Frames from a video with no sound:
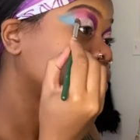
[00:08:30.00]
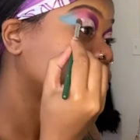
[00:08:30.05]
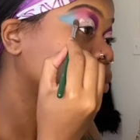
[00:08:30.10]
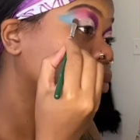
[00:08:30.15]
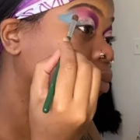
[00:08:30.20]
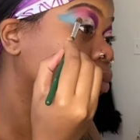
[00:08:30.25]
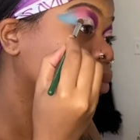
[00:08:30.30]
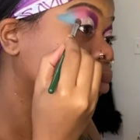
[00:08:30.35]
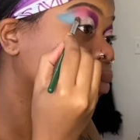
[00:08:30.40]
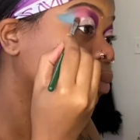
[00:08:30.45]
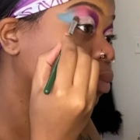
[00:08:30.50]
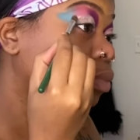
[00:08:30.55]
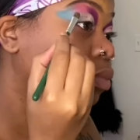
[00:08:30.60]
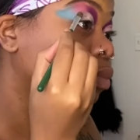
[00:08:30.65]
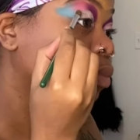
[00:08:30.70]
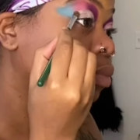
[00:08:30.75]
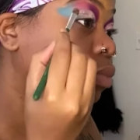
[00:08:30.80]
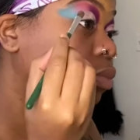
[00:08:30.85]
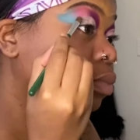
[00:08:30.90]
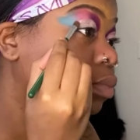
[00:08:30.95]
Because we
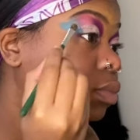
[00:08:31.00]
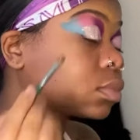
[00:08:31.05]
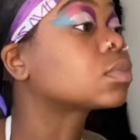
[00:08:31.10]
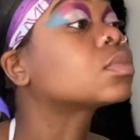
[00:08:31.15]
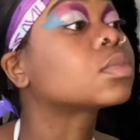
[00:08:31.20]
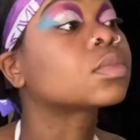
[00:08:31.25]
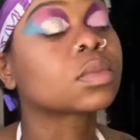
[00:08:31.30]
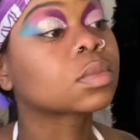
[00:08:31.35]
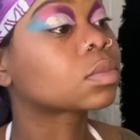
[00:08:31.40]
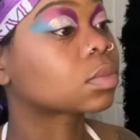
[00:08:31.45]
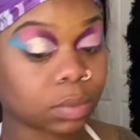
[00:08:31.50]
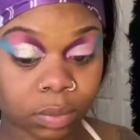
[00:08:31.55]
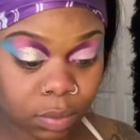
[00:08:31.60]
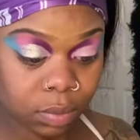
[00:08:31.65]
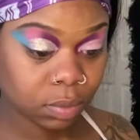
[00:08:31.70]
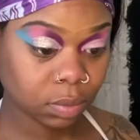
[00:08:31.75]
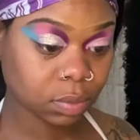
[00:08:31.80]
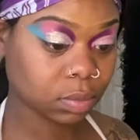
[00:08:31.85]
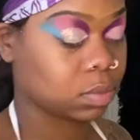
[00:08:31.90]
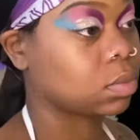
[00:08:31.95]
want everything to be
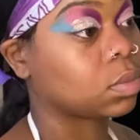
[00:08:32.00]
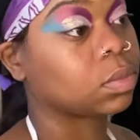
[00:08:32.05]
vibrant. We